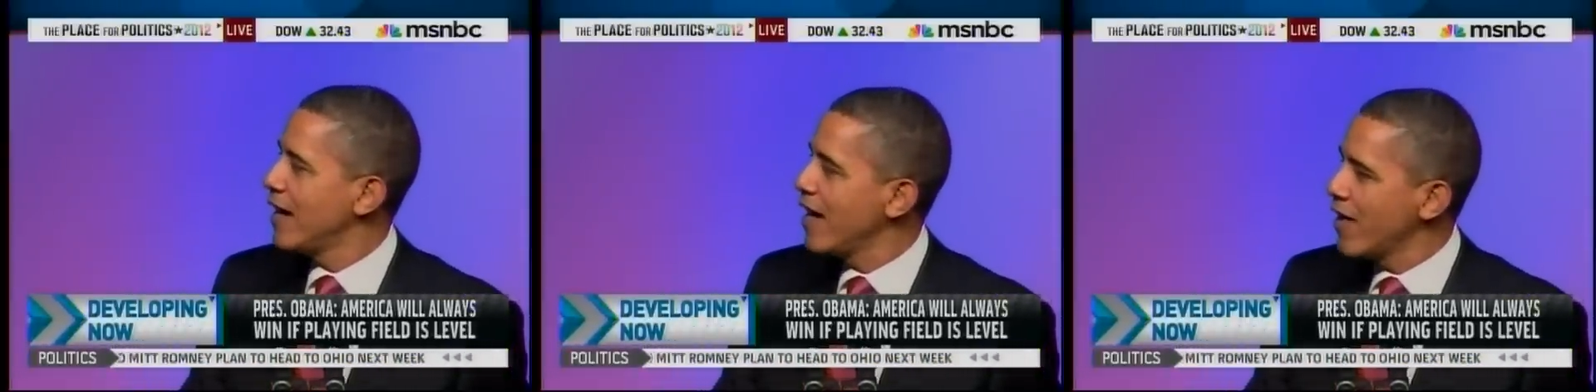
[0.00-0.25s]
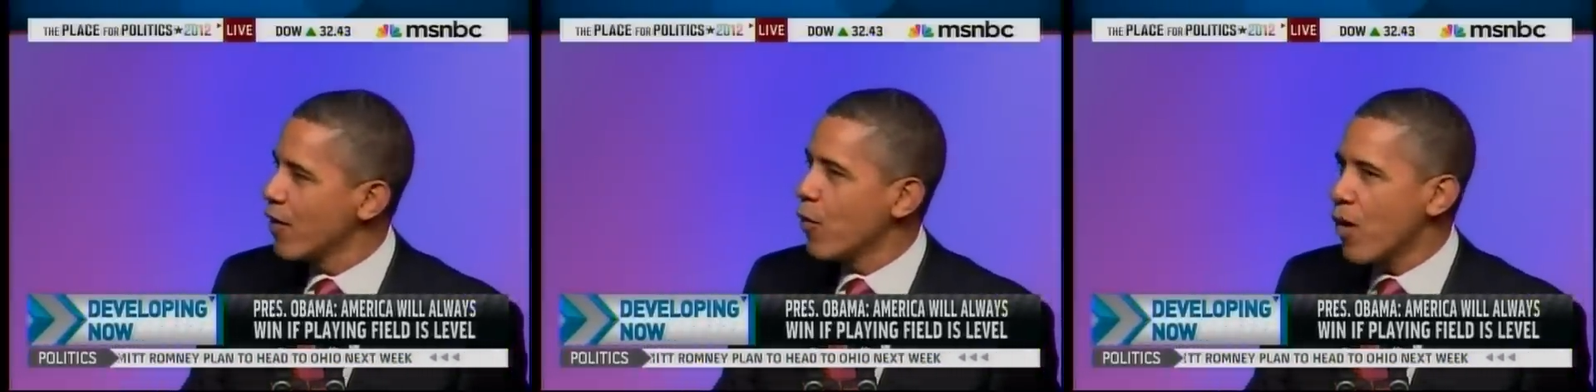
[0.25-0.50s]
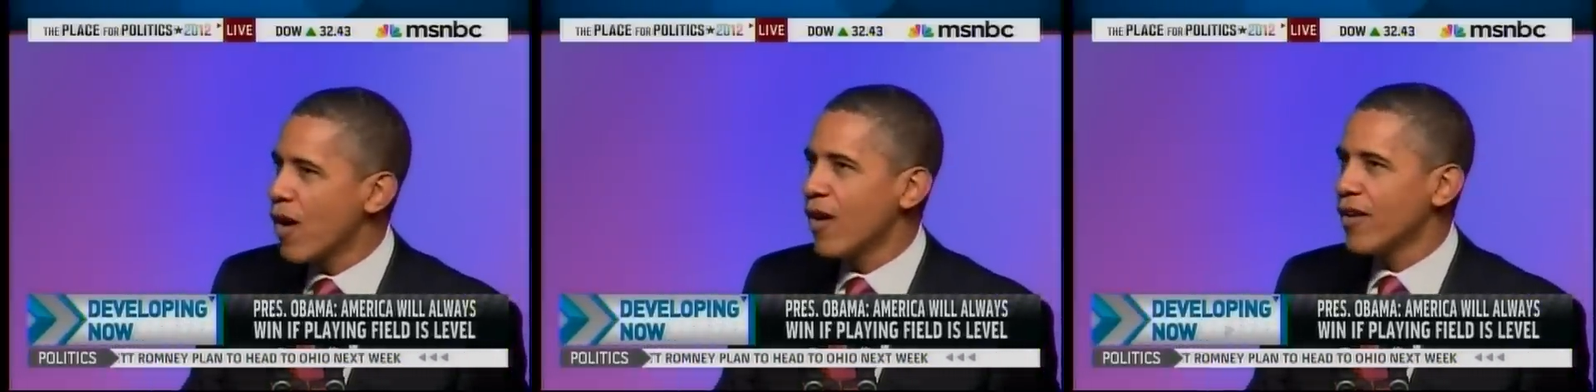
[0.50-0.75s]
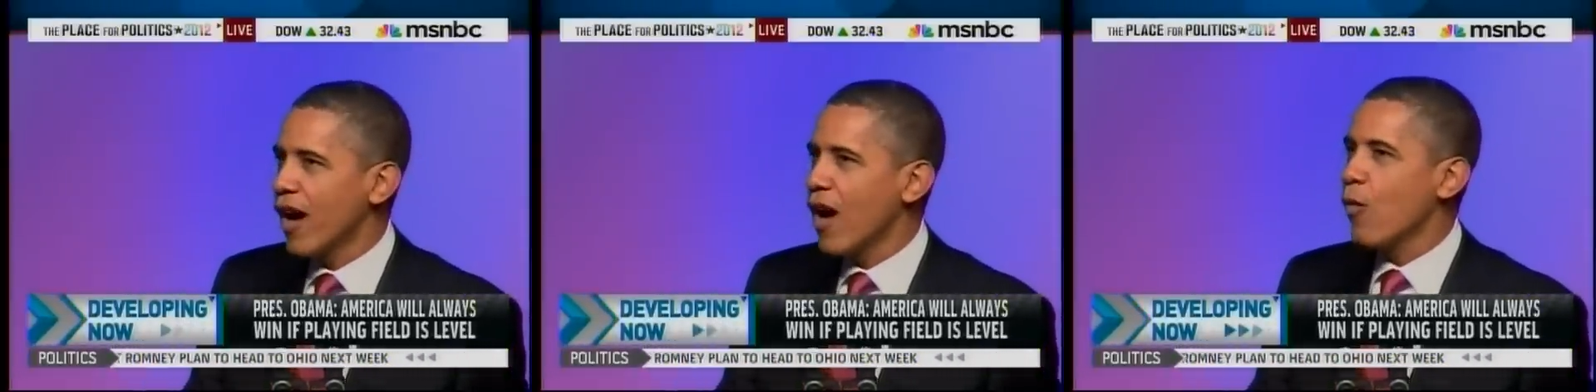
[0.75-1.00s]
in the
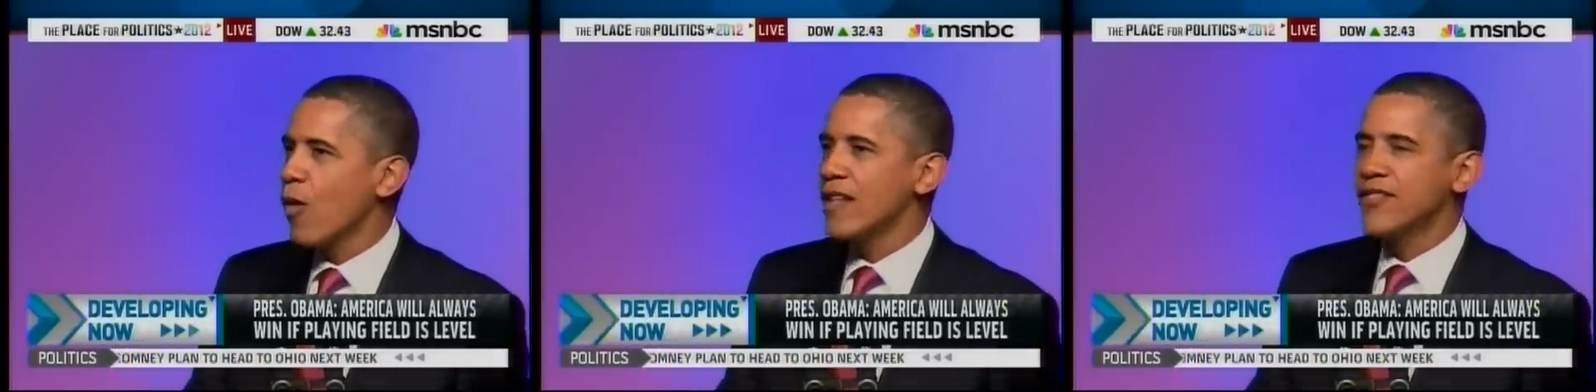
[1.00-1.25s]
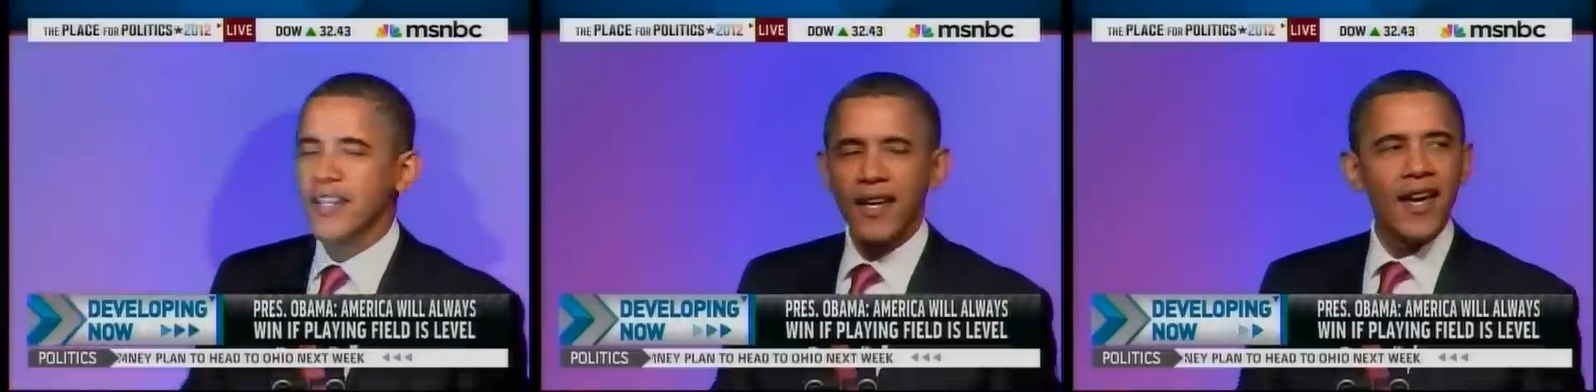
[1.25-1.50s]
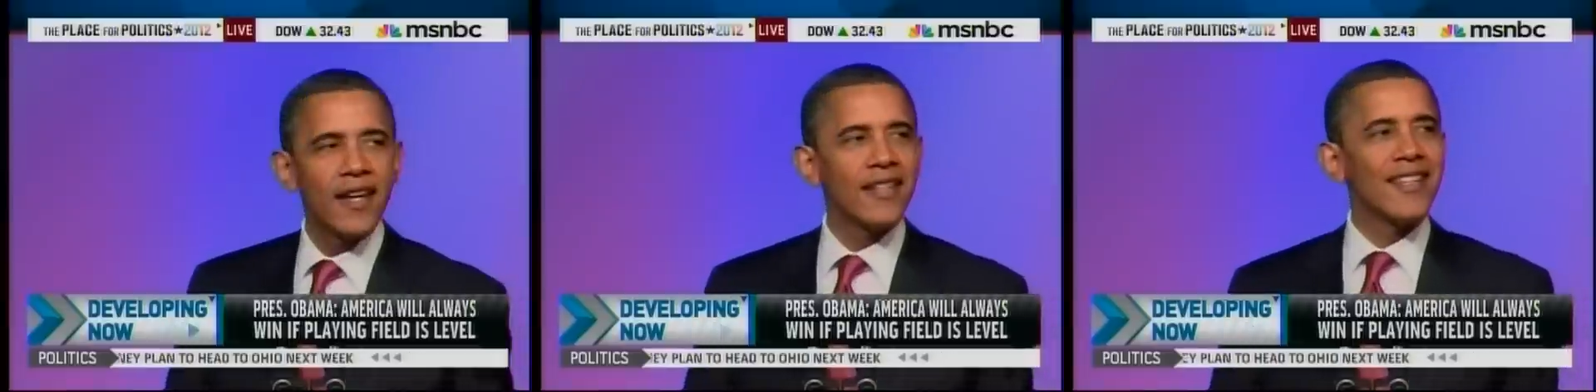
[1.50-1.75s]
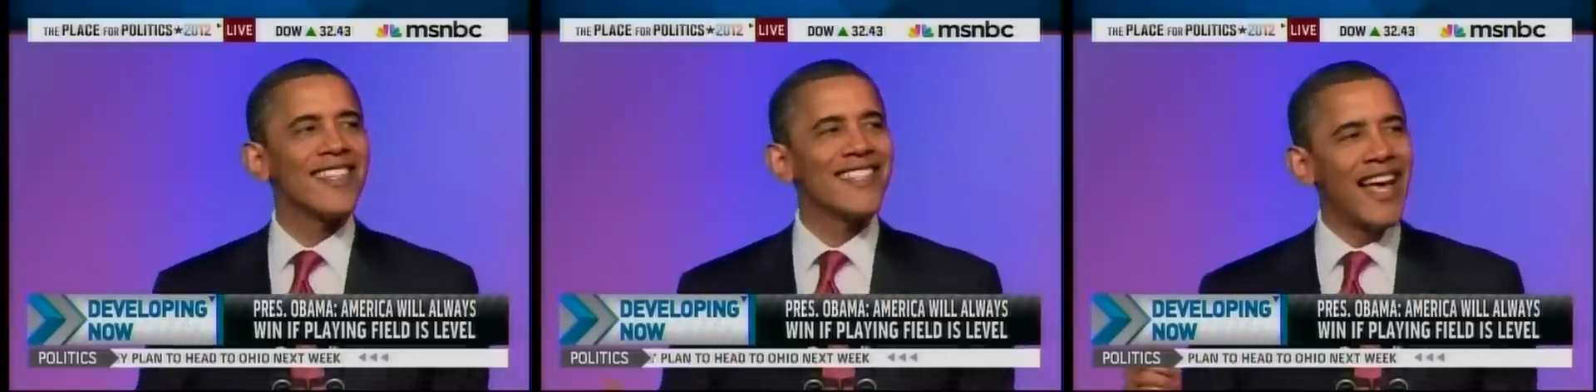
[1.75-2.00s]
world are once again
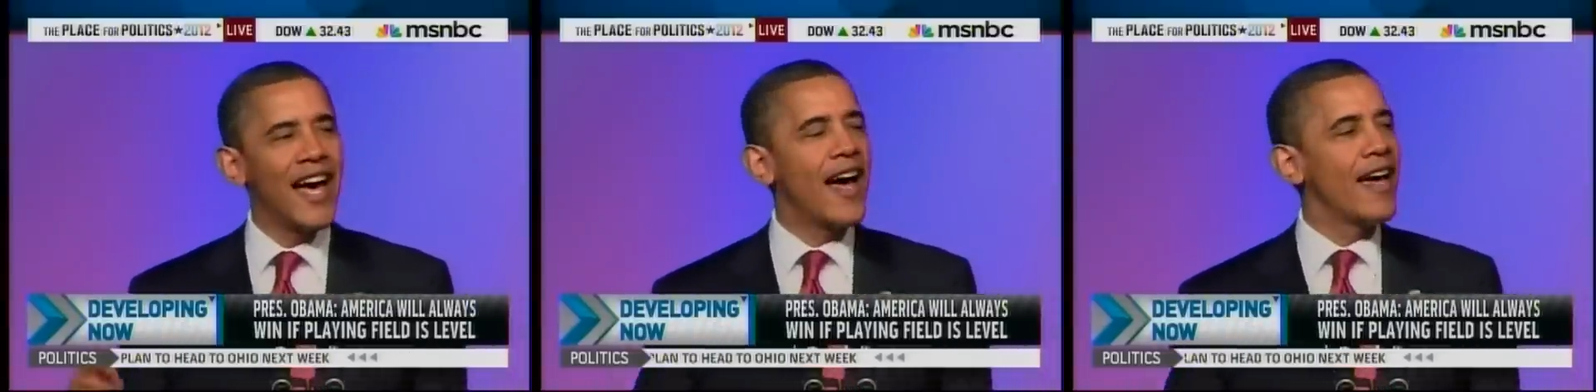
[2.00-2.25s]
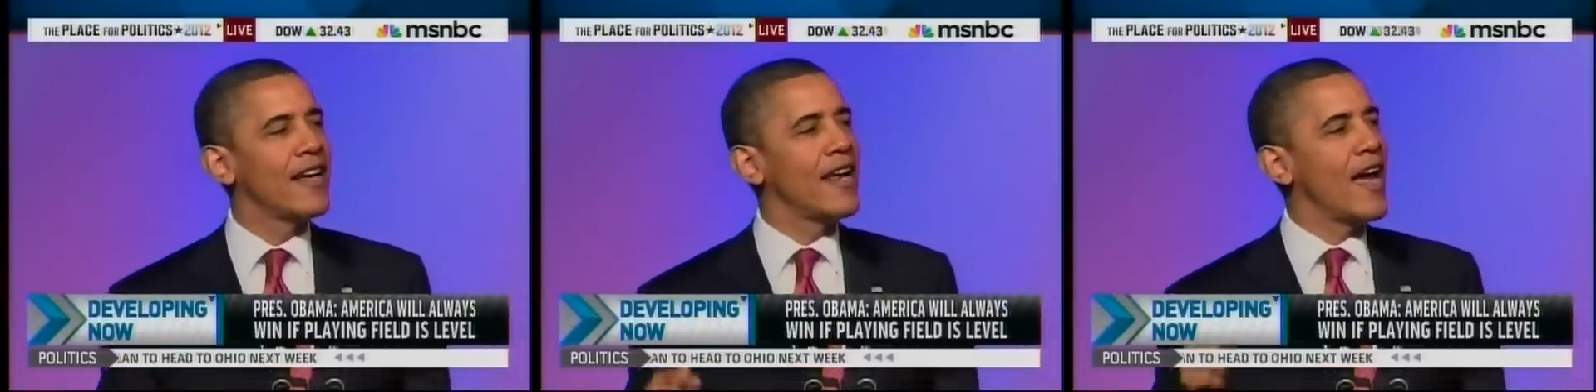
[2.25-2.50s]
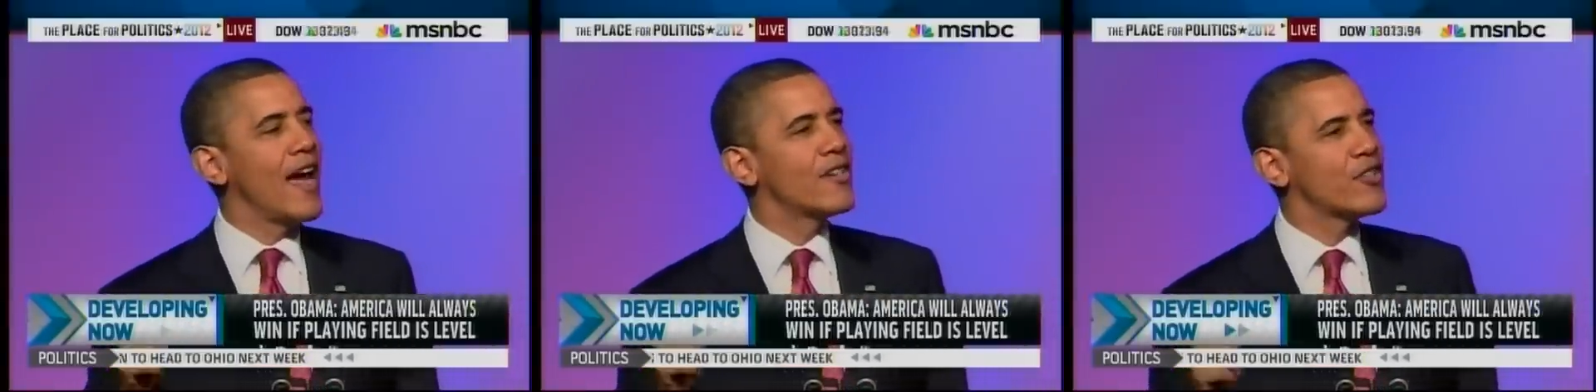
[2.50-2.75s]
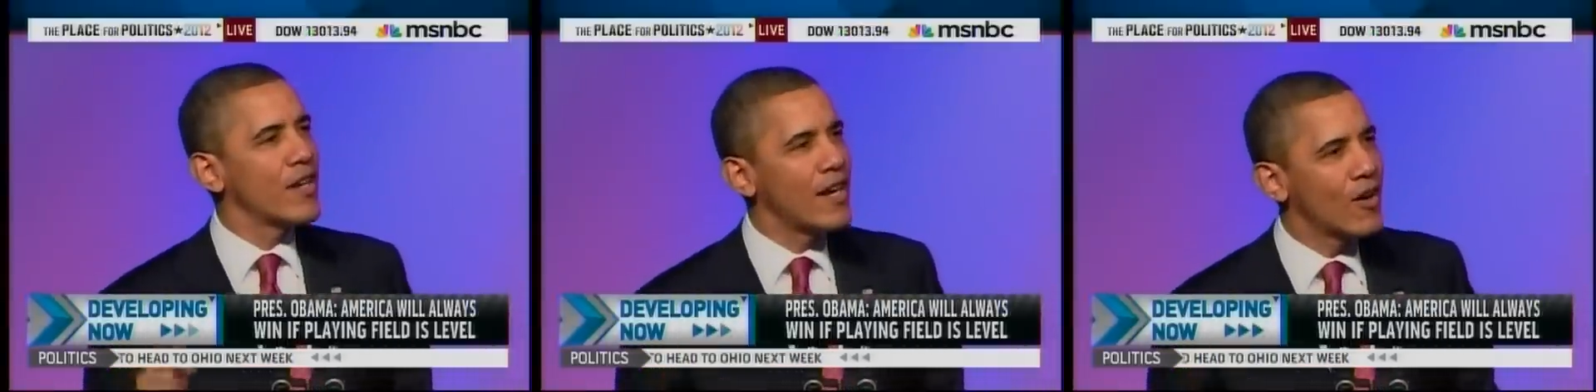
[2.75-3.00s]
designed and
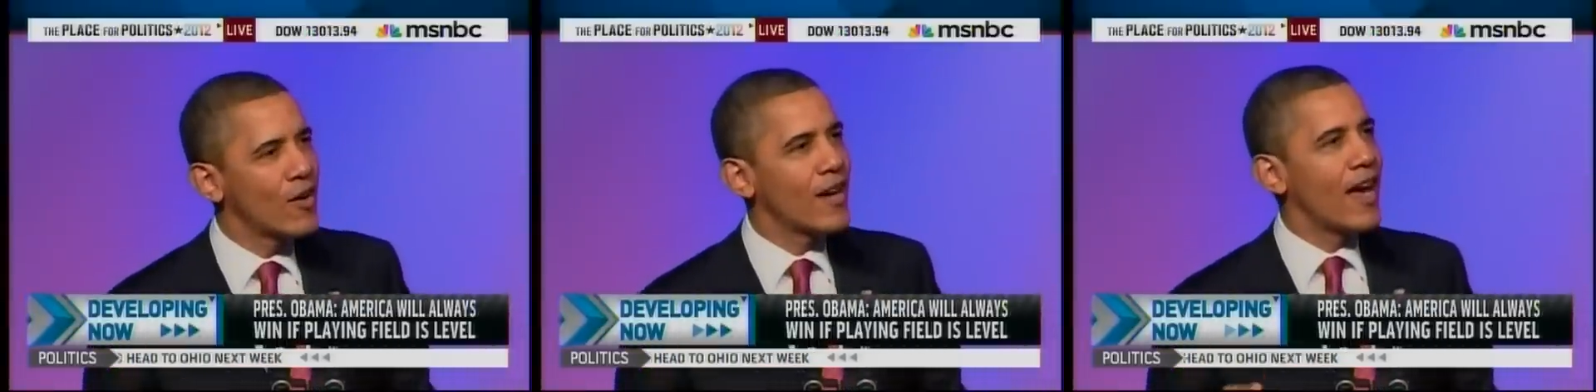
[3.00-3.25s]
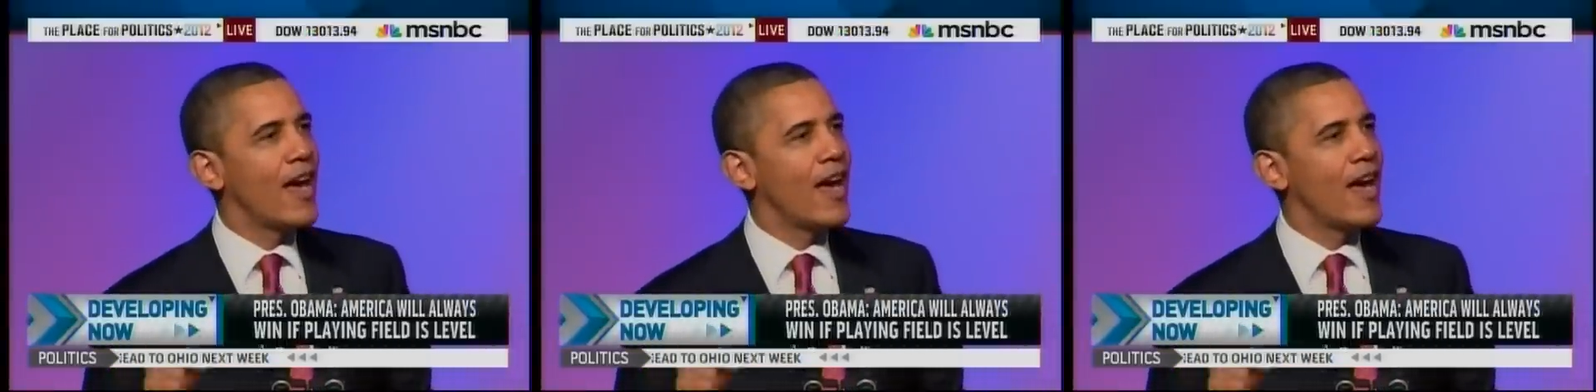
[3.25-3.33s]
engineered